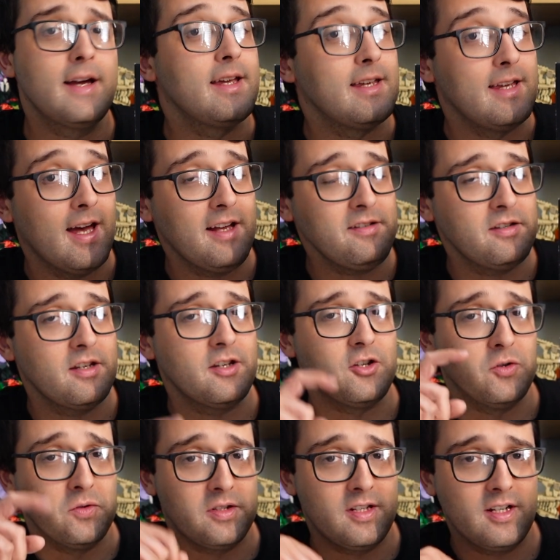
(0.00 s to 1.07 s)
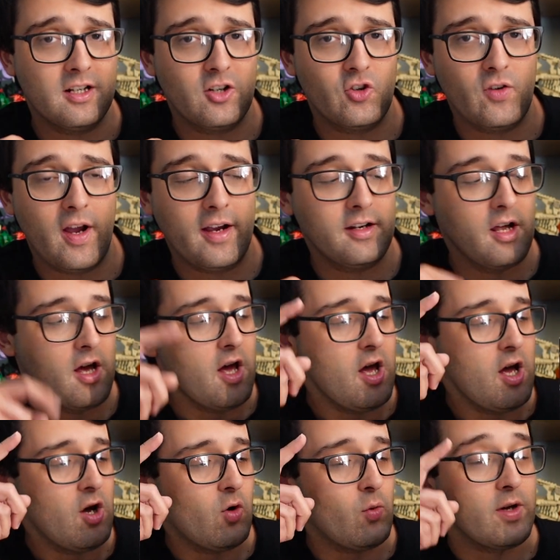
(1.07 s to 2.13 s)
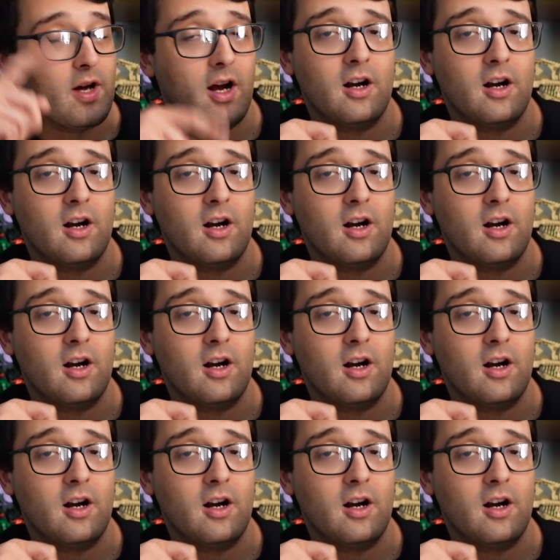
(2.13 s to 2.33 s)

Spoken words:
Yes, you see it correct, we